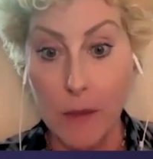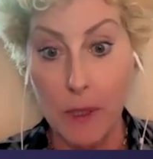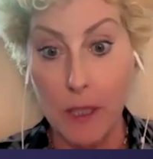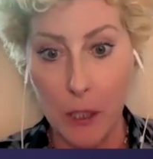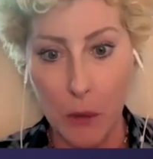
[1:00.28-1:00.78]

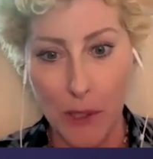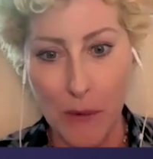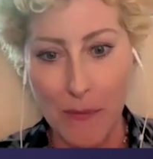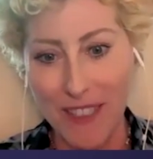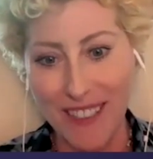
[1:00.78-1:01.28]
lesbian and queer
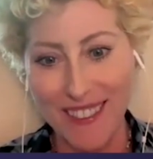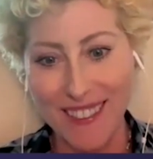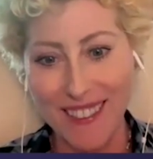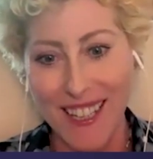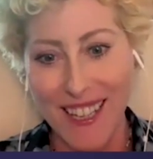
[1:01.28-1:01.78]
women.
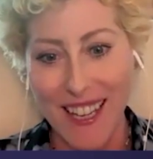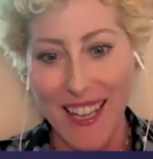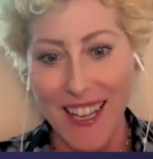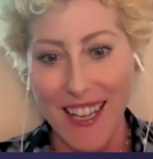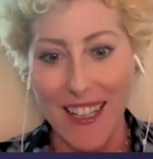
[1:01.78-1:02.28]

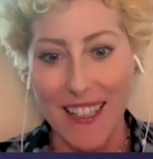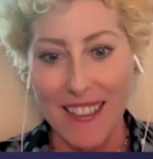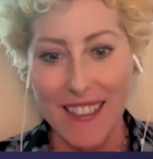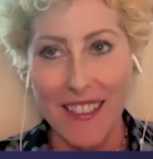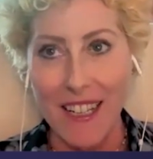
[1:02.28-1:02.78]

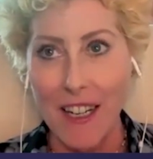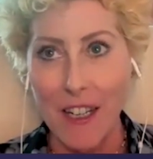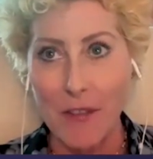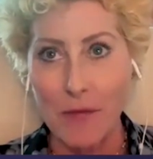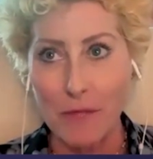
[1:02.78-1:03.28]

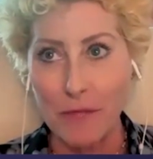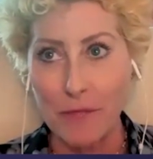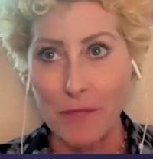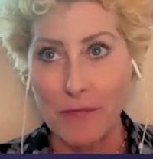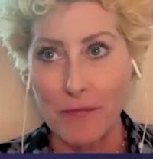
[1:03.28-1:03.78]
And
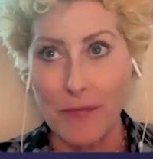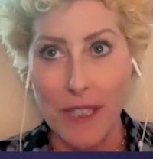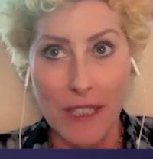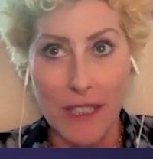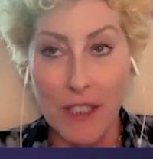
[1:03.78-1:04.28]

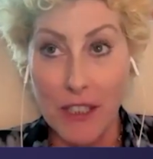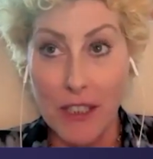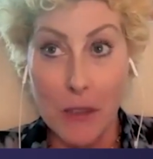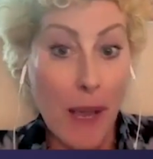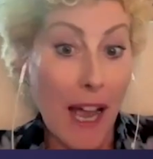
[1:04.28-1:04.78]
it's
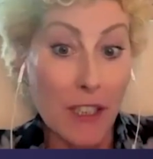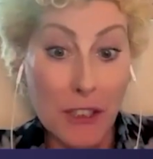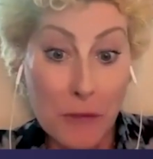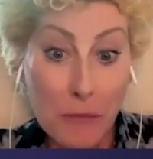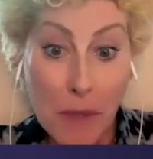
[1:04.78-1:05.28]
just a
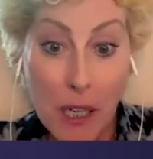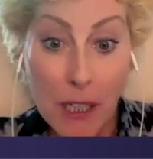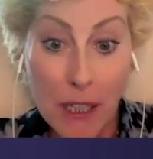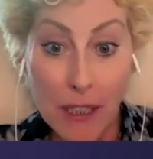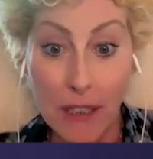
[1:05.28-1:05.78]
passion of
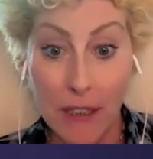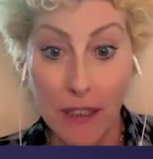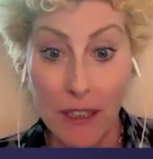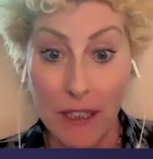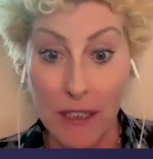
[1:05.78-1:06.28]

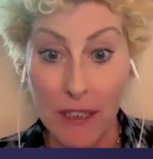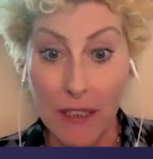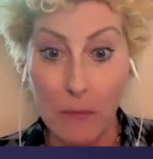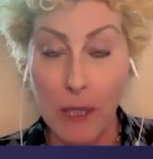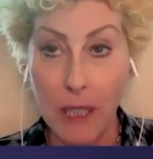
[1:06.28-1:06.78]
mine.
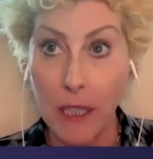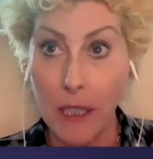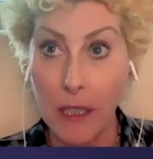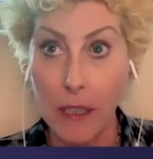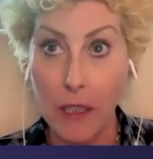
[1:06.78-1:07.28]
It's
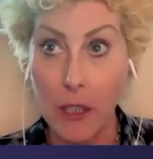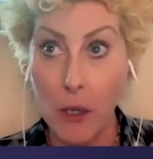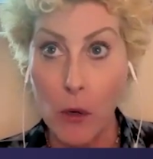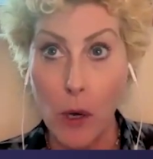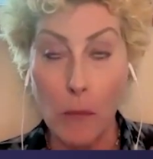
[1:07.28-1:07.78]
been,
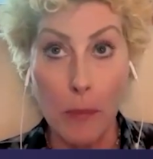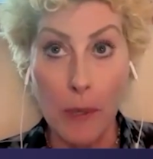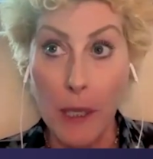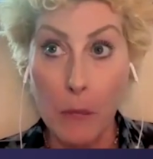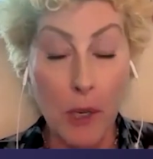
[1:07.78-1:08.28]
a
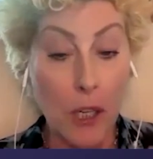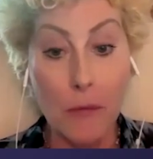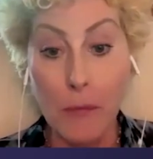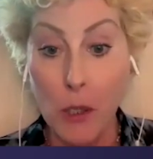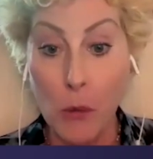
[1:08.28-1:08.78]
big part
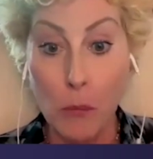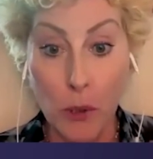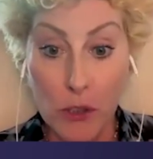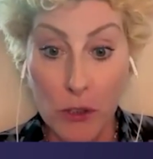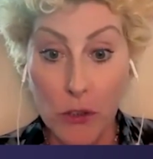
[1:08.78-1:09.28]
of my own
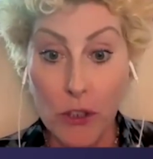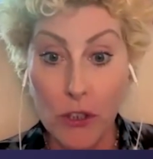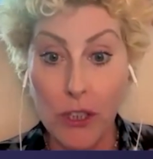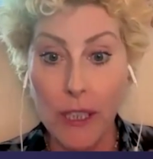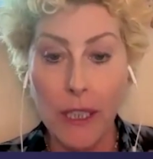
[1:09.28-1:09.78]
personal
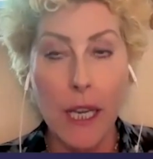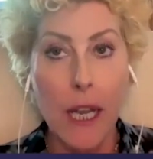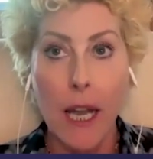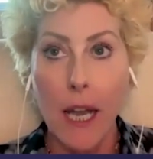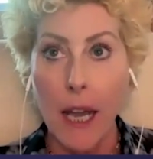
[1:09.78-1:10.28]
journey,
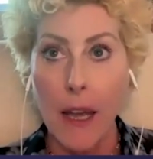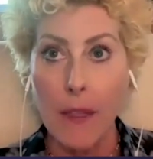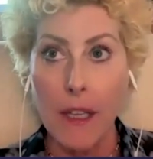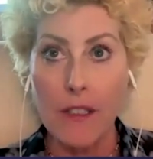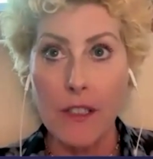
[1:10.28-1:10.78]

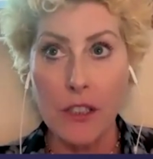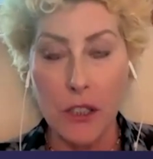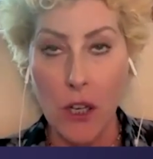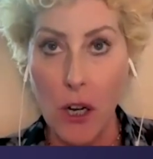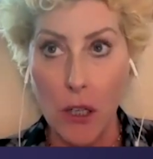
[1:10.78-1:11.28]
and then such
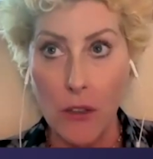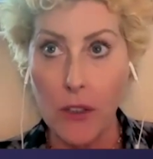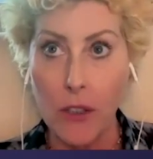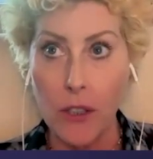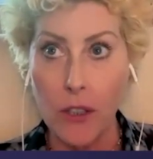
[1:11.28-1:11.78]
an
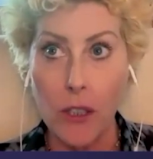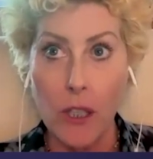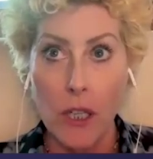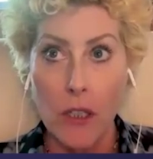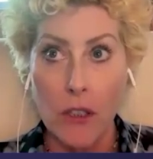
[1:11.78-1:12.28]
honor
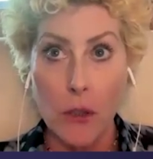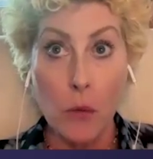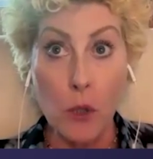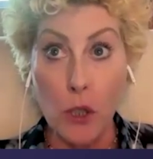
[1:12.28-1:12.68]
to